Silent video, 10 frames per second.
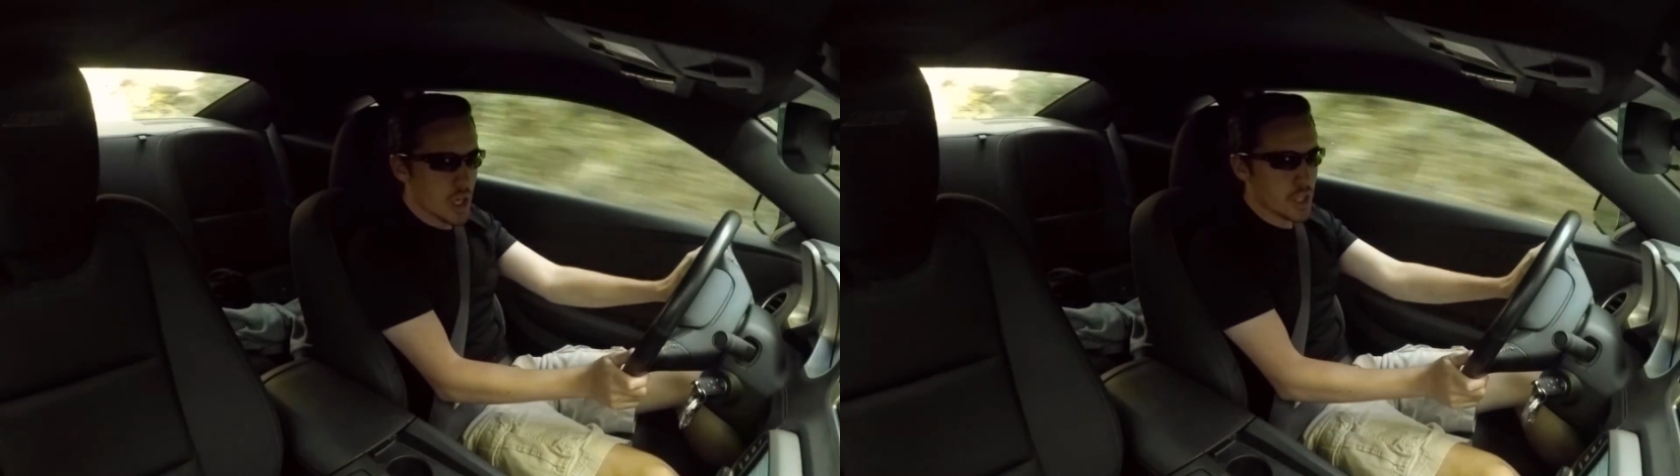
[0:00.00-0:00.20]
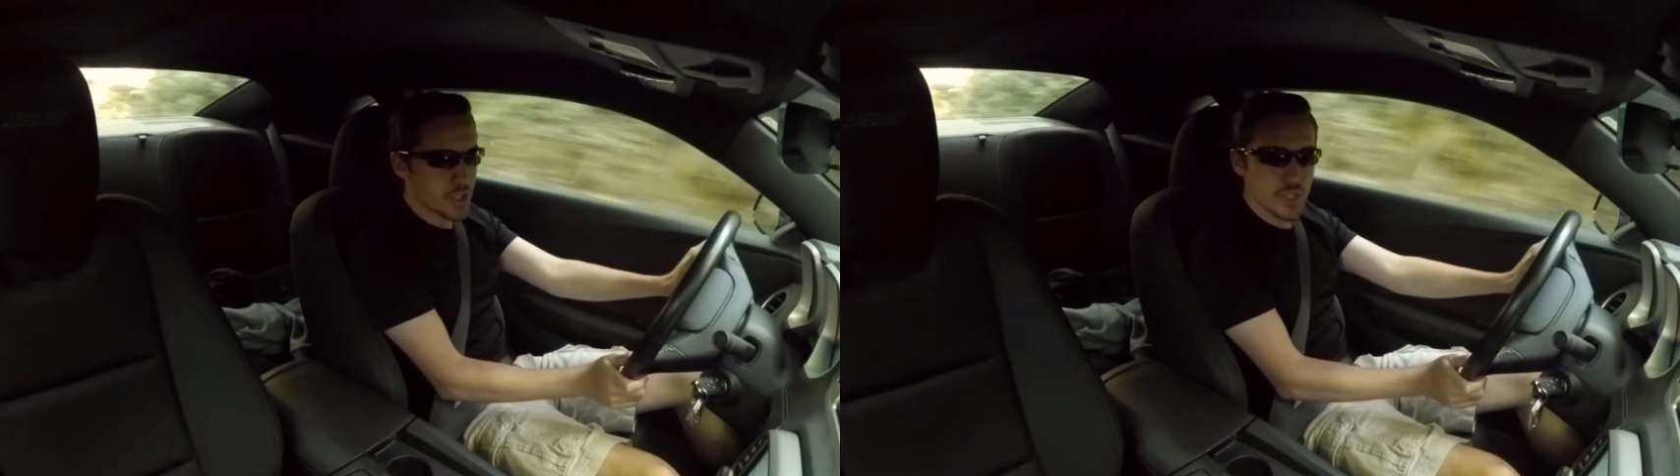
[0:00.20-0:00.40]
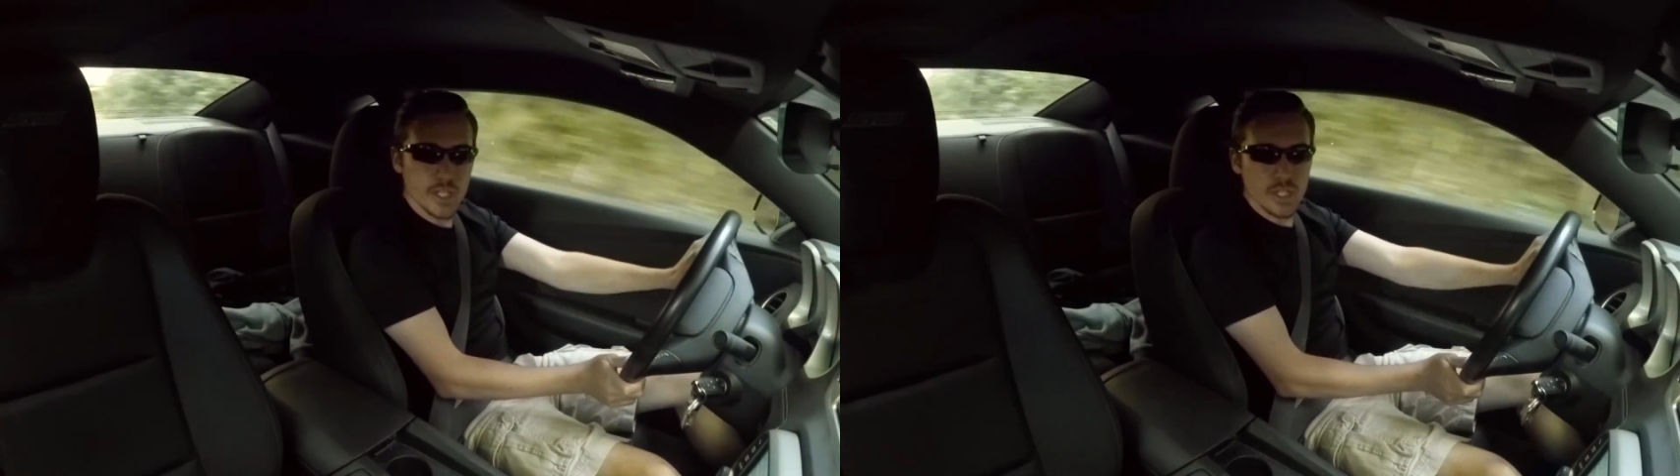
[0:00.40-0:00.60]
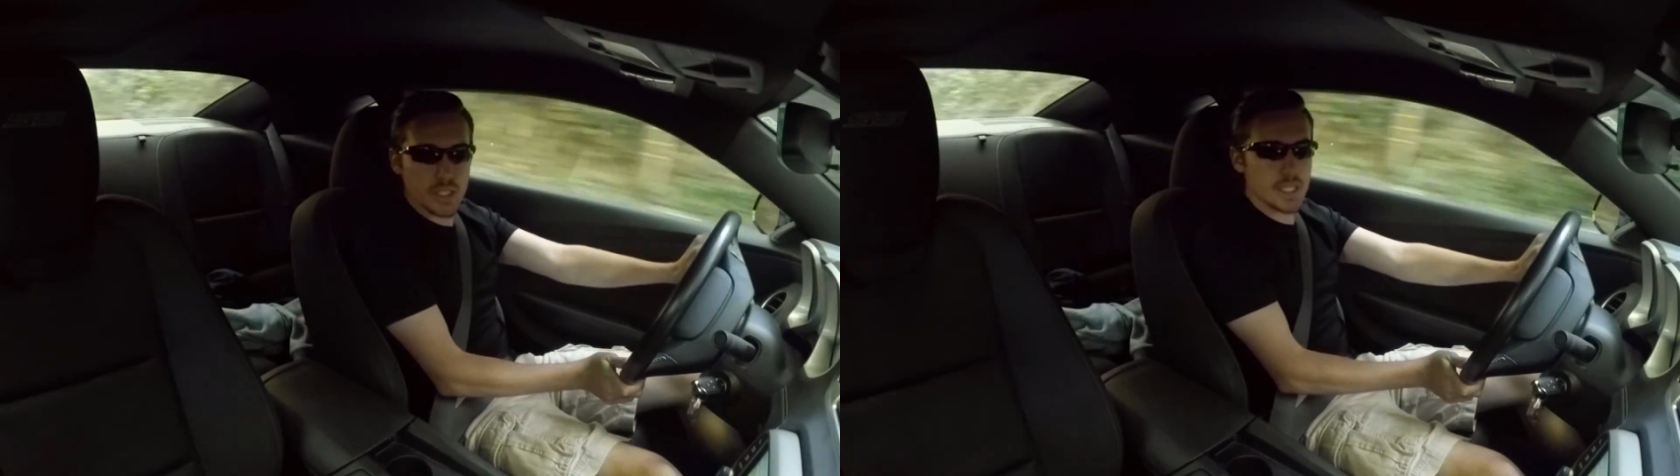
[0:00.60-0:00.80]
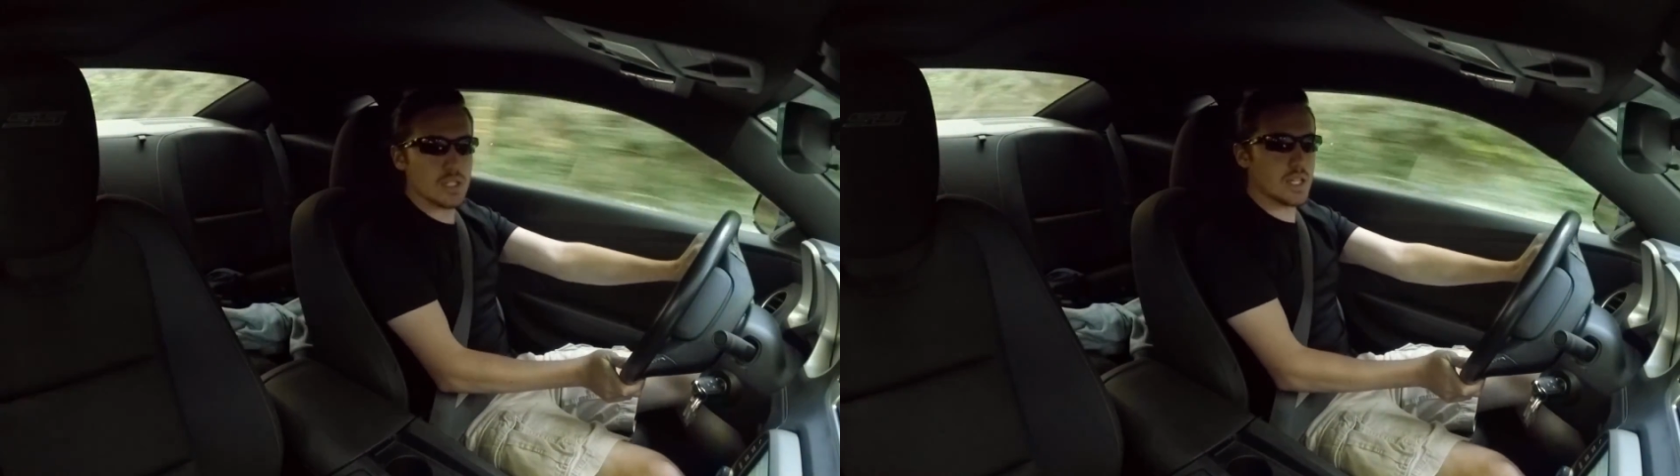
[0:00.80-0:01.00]
Goodyear
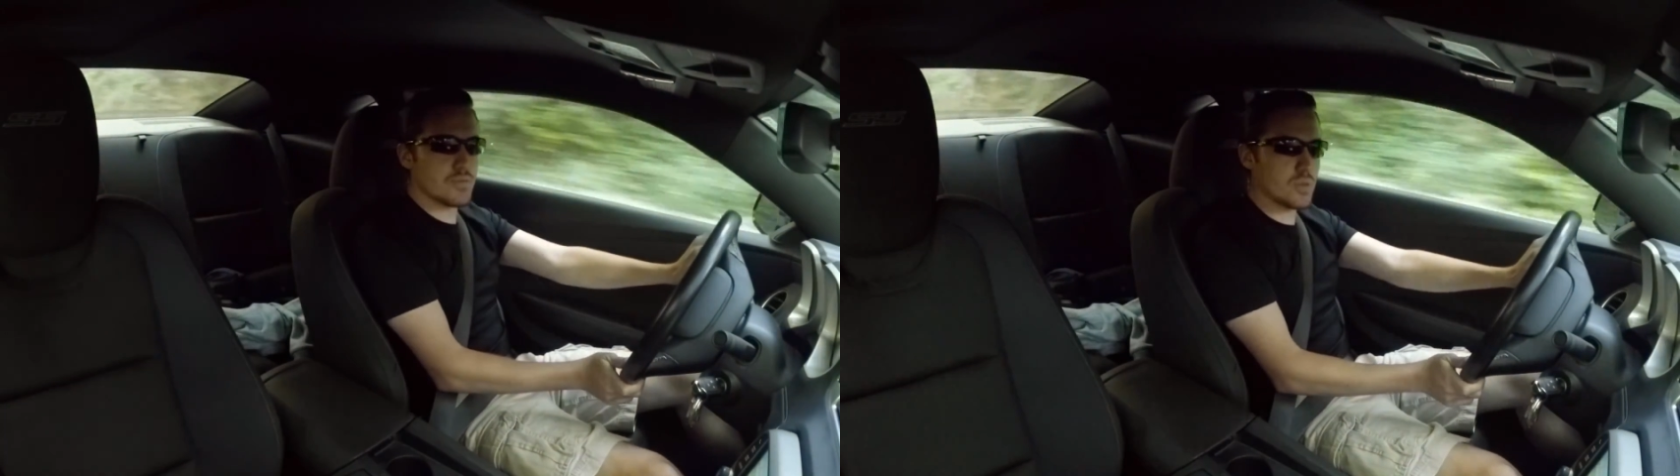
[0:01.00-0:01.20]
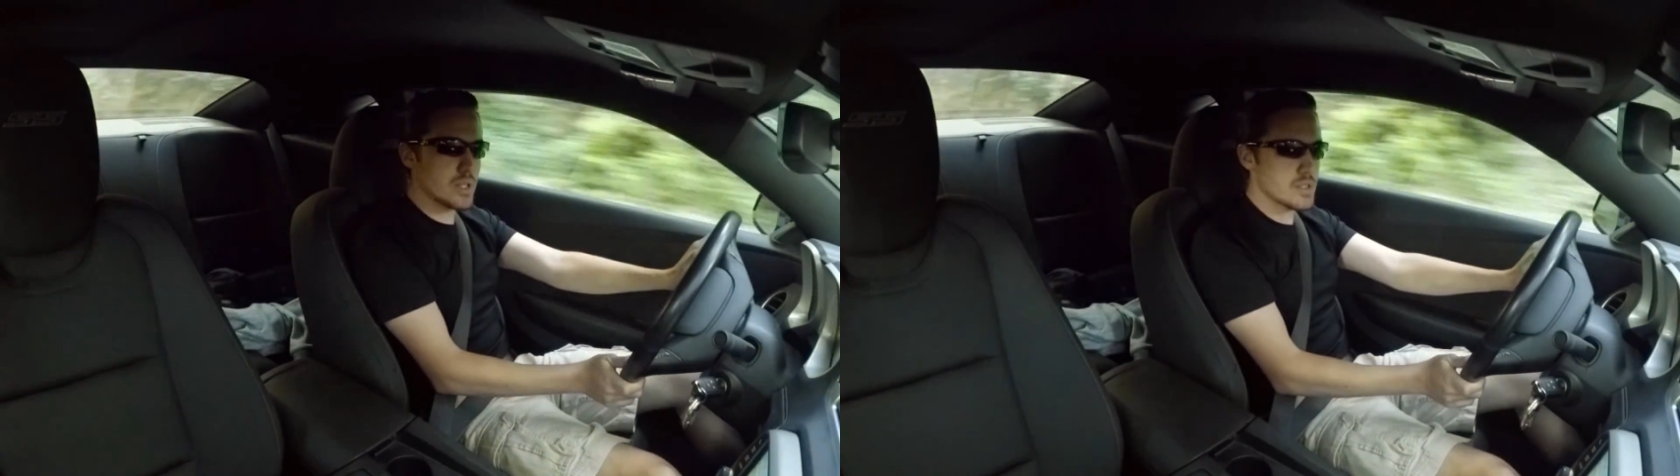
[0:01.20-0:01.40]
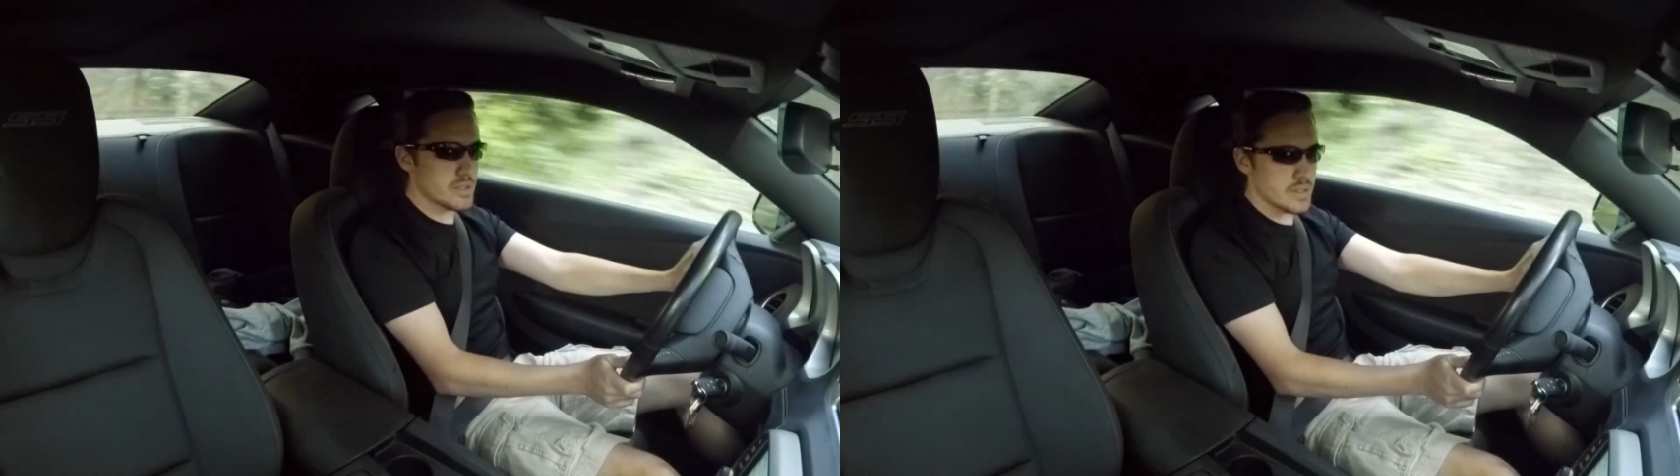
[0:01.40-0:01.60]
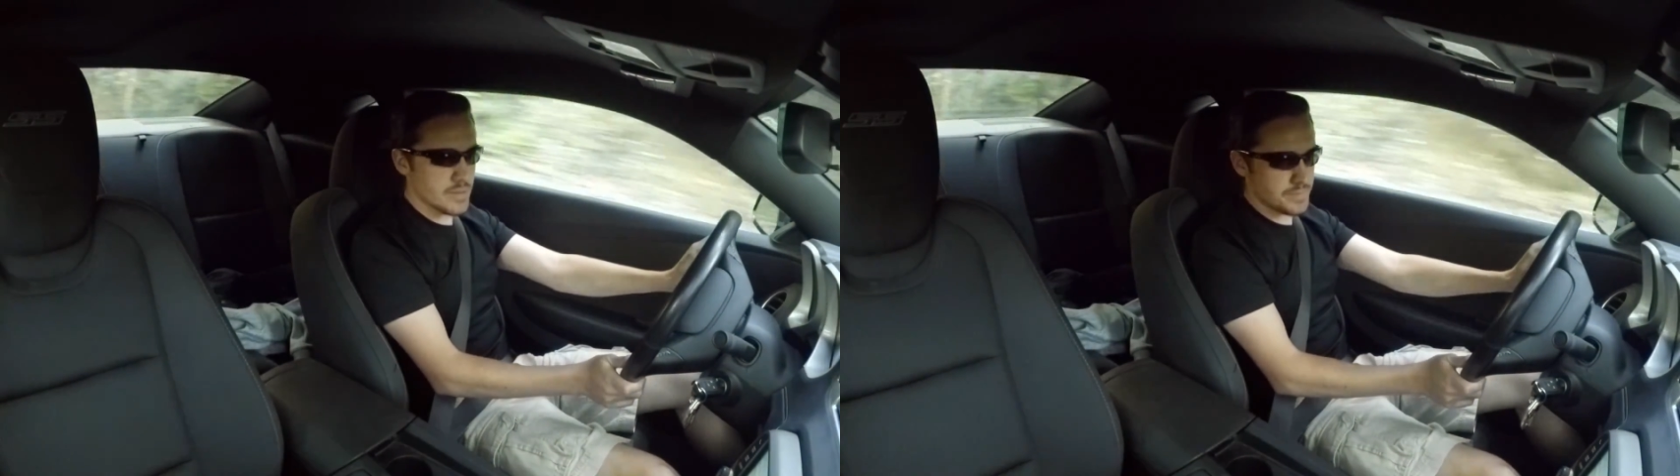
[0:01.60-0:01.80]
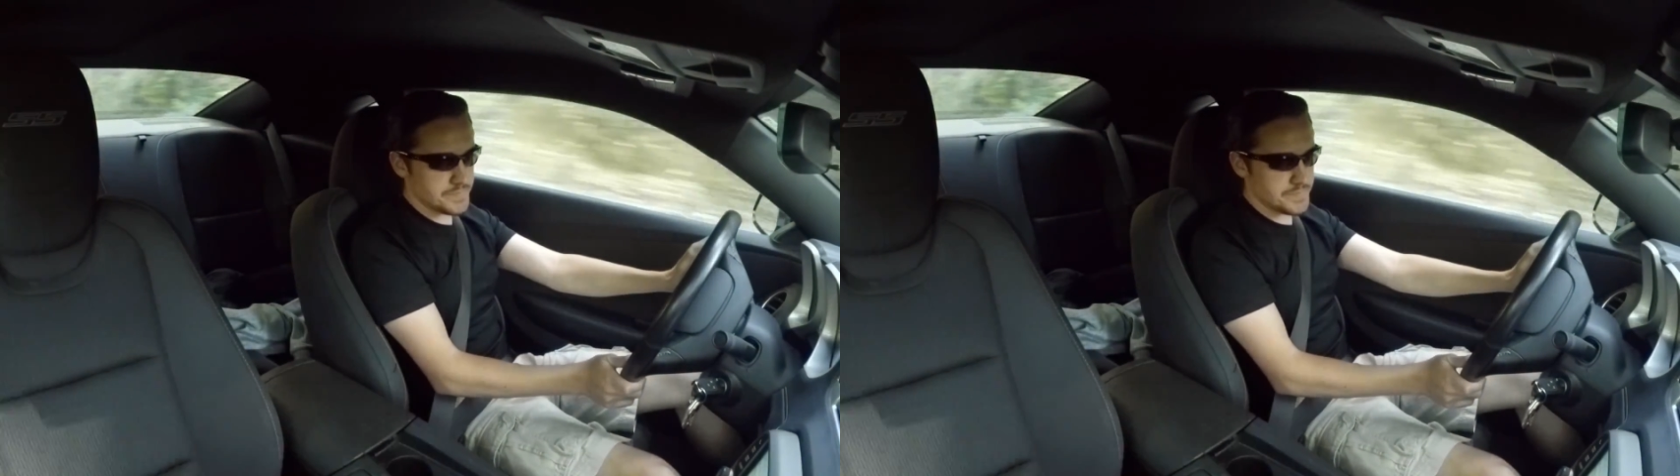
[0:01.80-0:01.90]
Eagle F1s